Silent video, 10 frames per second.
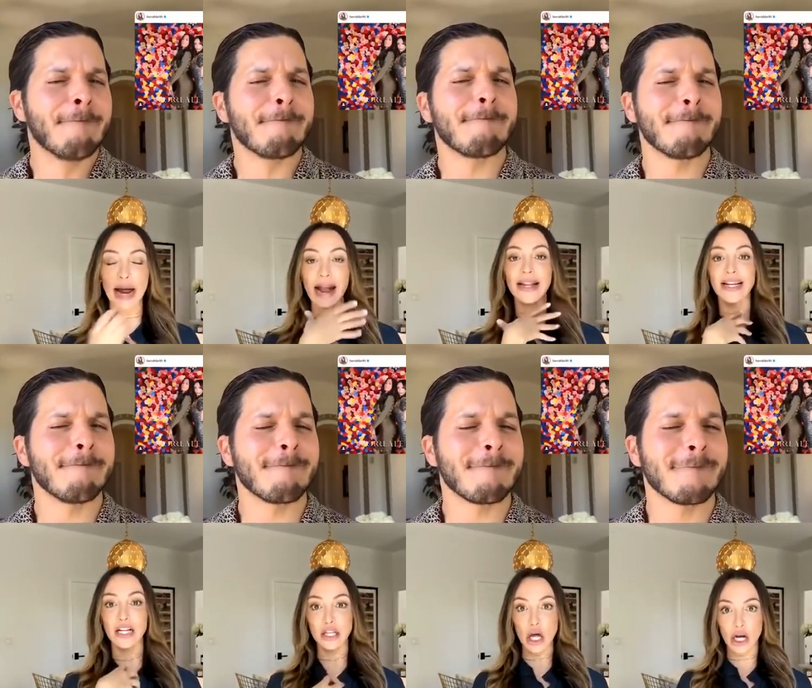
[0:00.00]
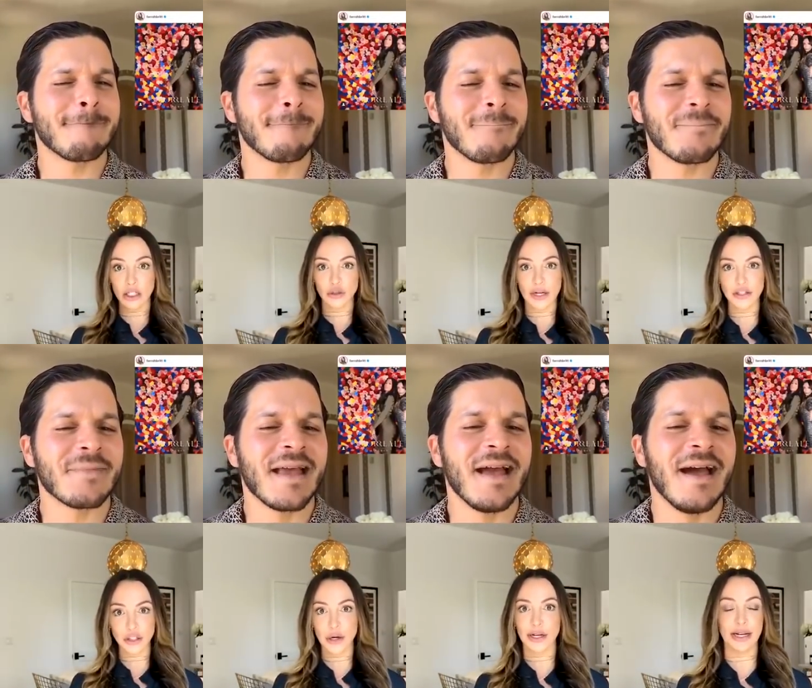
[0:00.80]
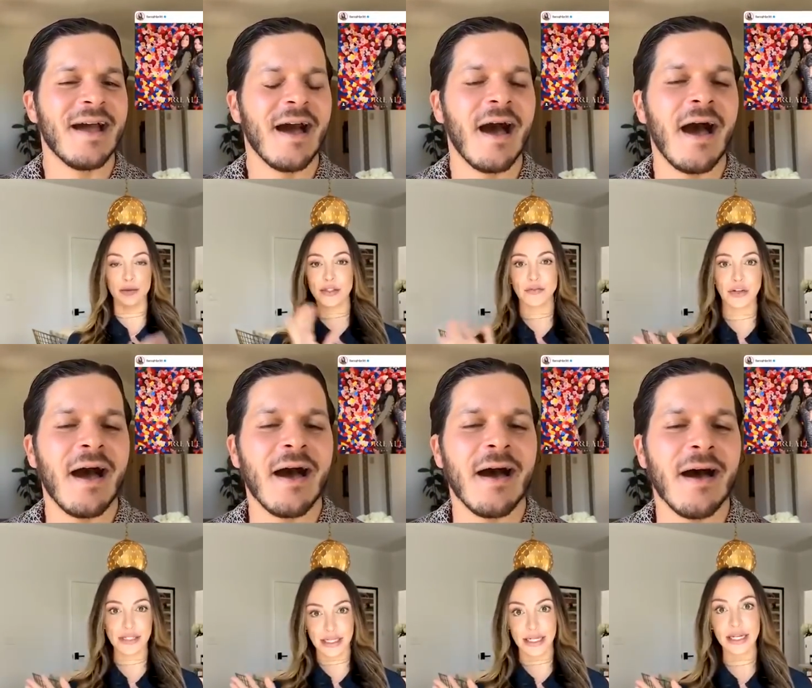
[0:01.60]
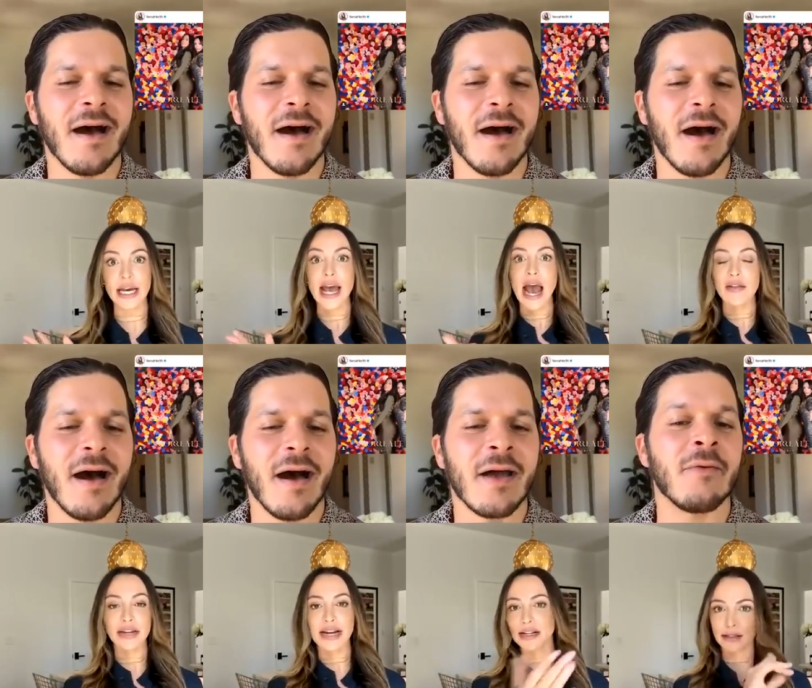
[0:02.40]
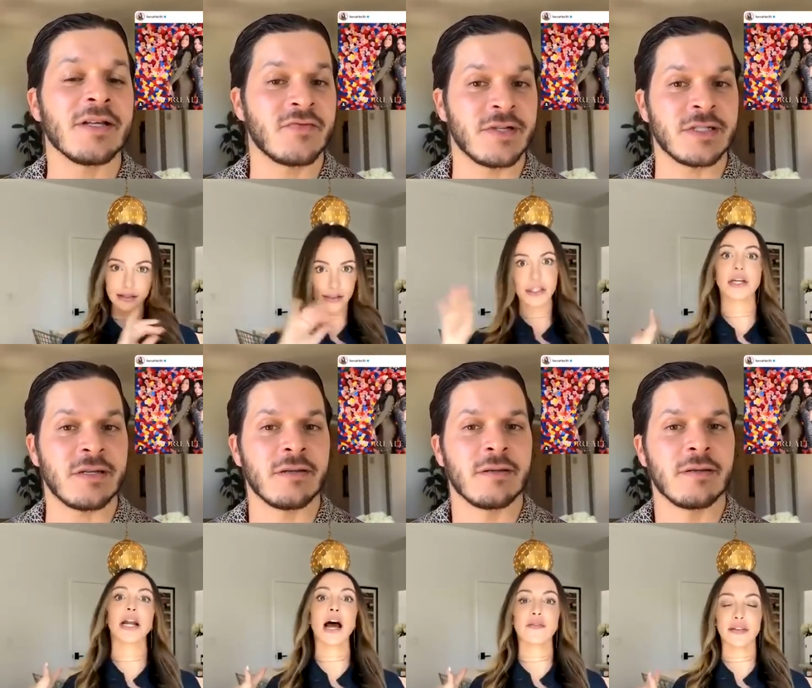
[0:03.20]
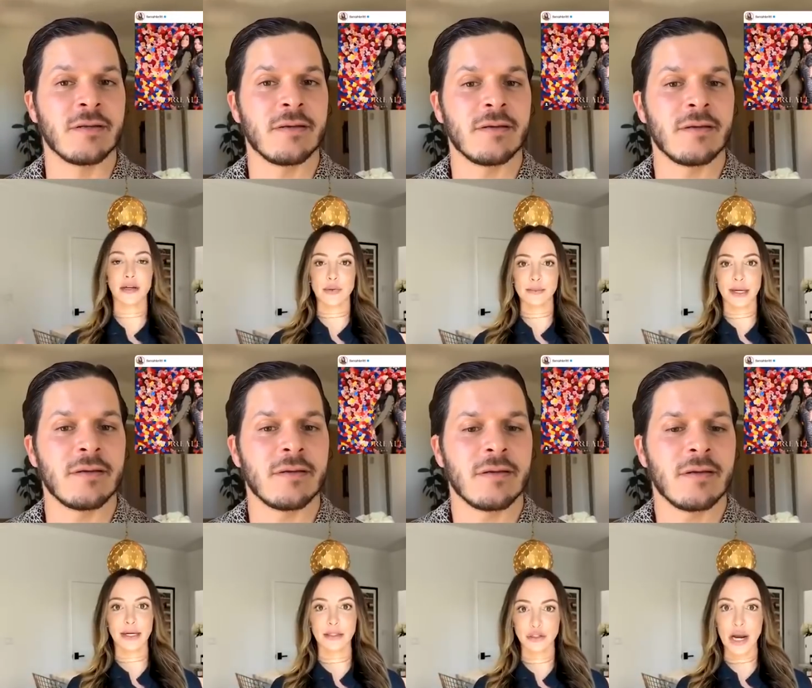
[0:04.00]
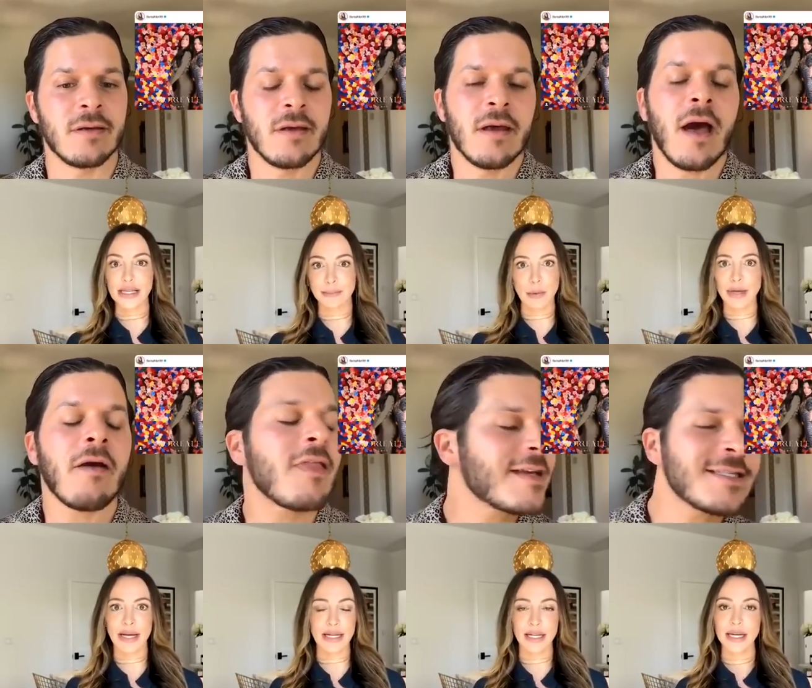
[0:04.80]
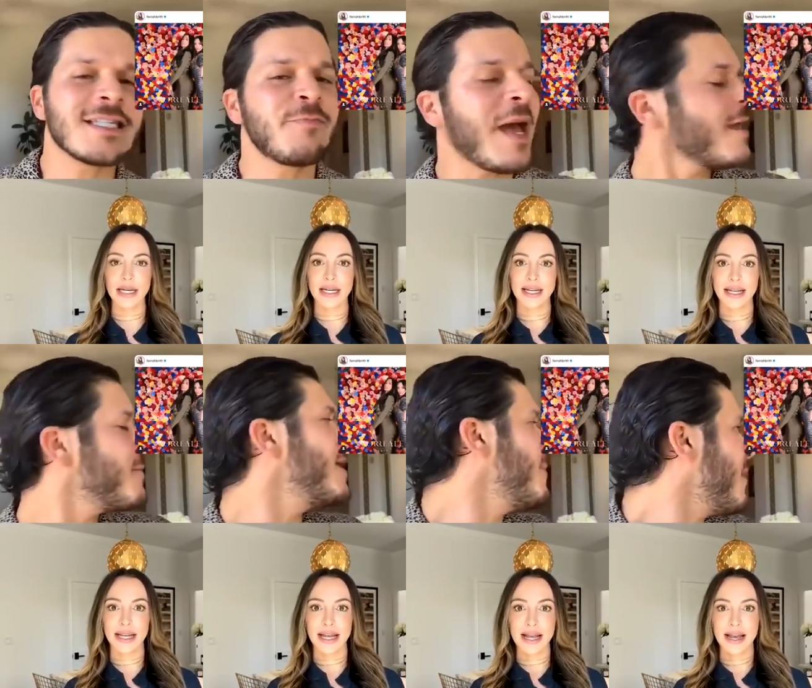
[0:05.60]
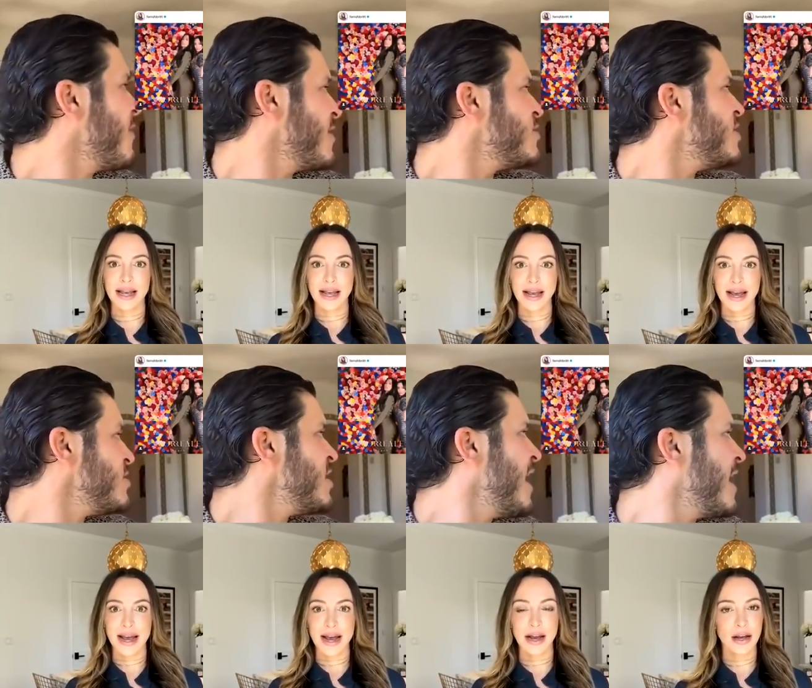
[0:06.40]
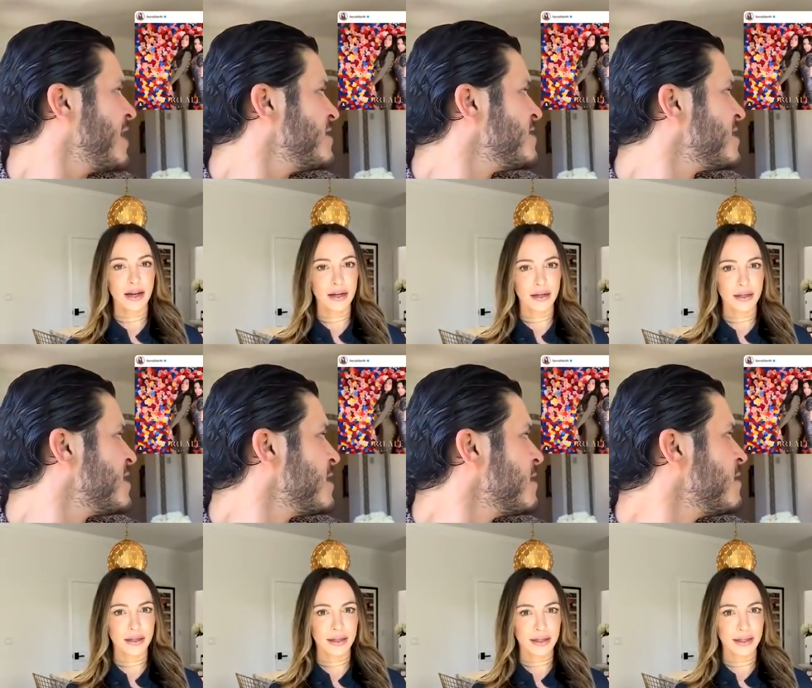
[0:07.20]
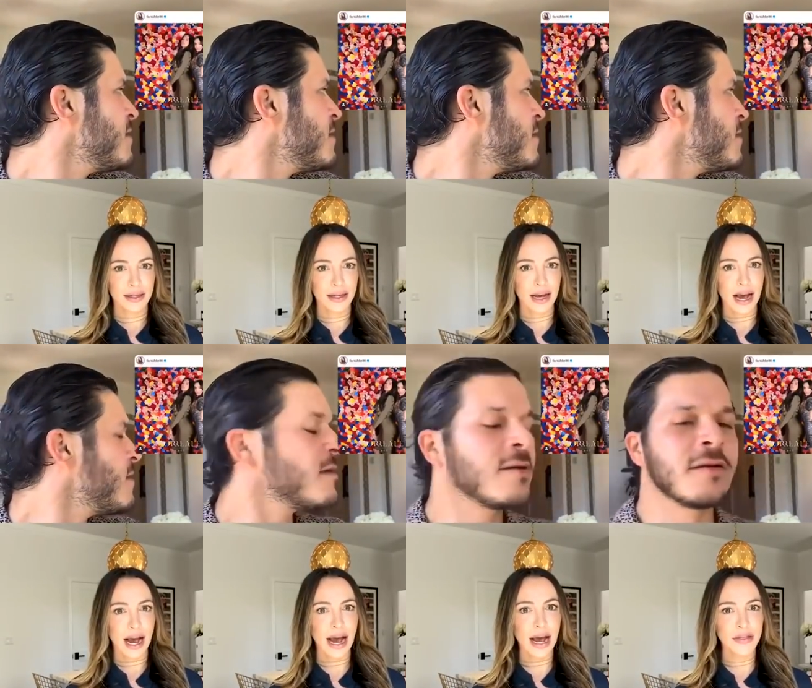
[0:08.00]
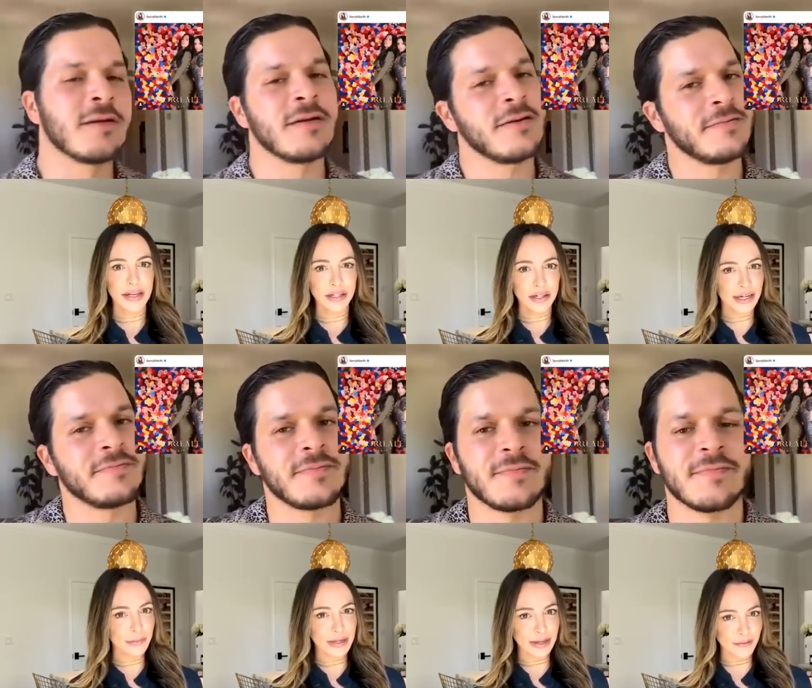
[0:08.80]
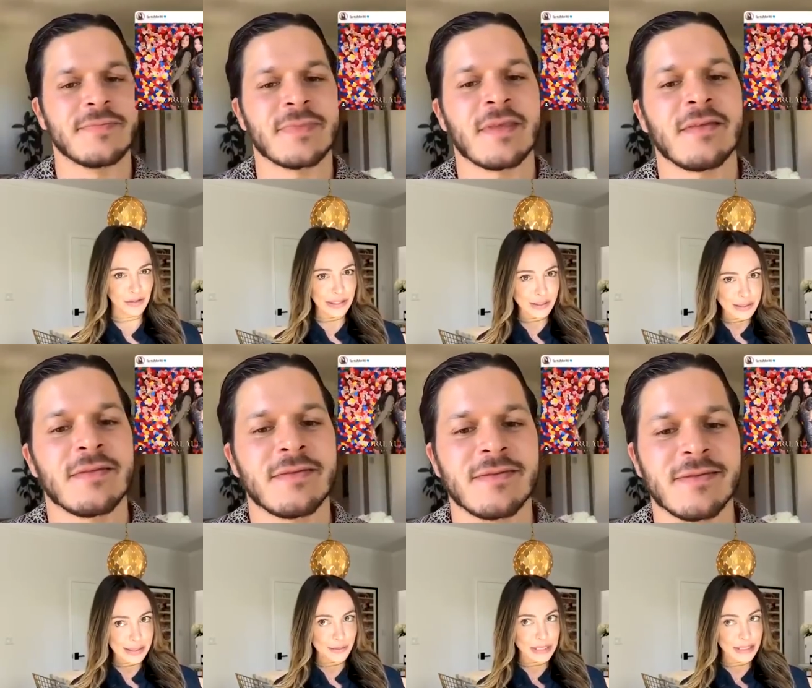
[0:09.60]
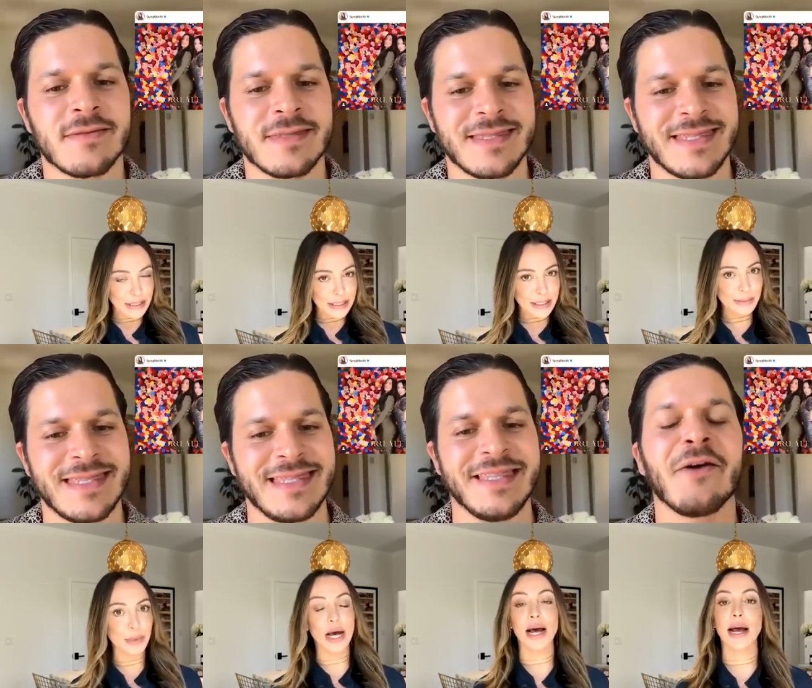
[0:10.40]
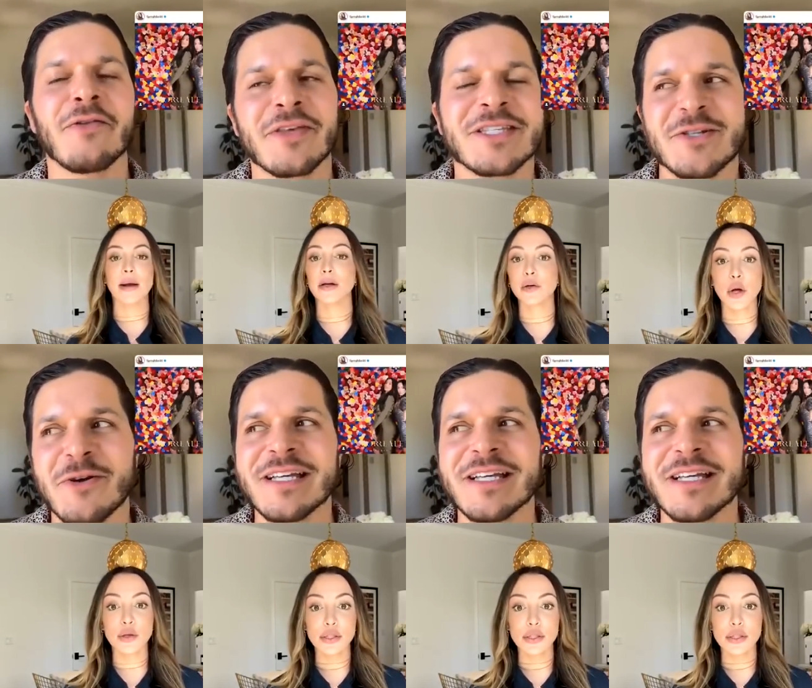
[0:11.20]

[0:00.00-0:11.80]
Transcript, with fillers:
Speaker 1: I had like a long trench coat and I was freezing. And then I it took it off and there was my dress. But we Alexis, had... back
Speaker 2: me up on this. She
Speaker 1: changed. I, thought you changed I think you're getting me confused with somebody else, but well, the story's